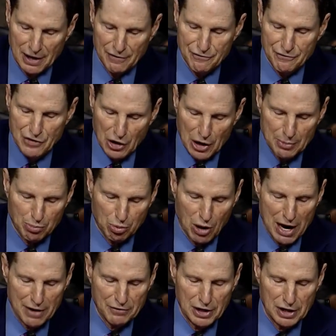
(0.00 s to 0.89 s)
of very
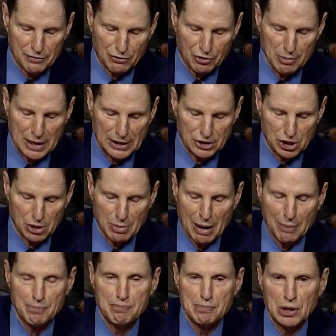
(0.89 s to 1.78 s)
private information
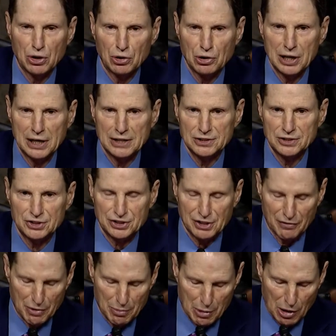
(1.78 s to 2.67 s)
about millions
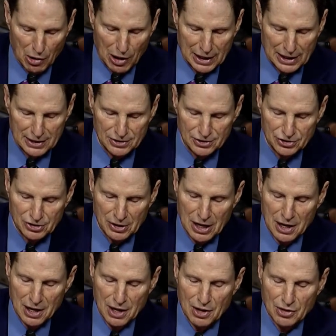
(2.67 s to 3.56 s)
of Americans.
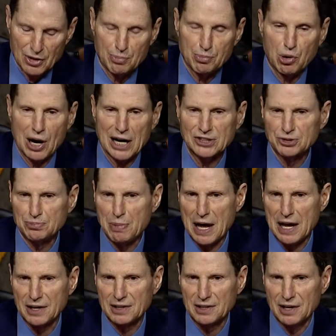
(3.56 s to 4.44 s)
The
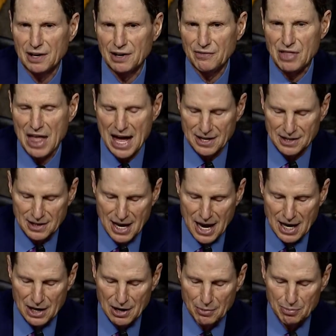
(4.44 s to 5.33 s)
prospect of that
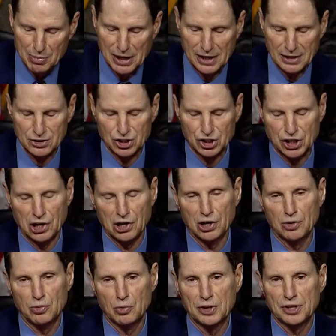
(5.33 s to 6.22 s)
data being
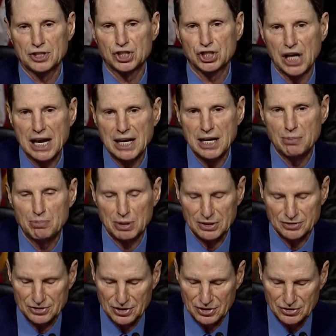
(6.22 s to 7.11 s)
shared with shady
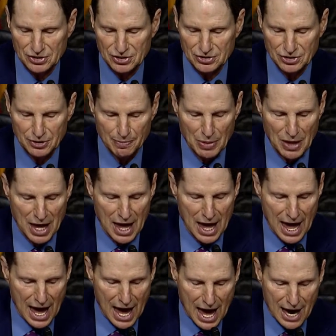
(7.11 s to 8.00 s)
businesses,
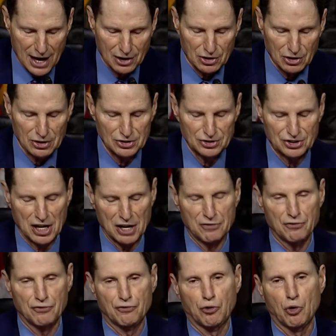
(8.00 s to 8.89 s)
hackers,
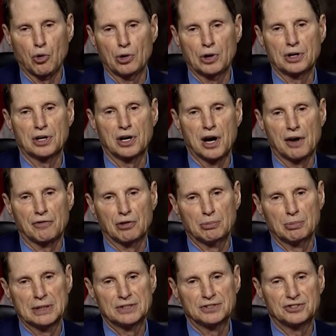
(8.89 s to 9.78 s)
and foreign
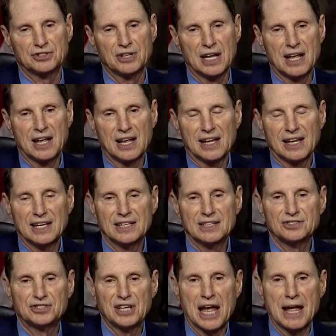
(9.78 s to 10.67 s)
governments
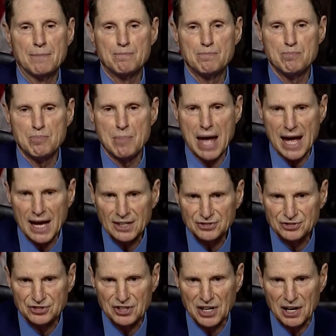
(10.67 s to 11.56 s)
is a
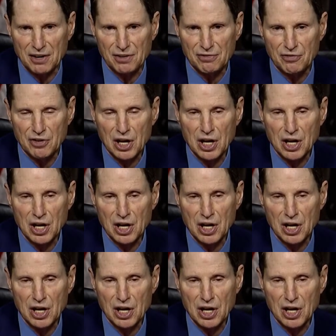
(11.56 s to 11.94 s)
massive